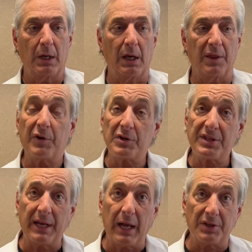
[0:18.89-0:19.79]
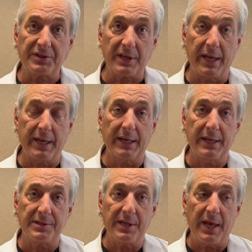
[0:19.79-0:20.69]
The first thing I'll say
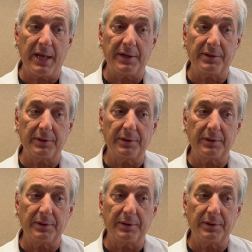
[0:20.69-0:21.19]
is that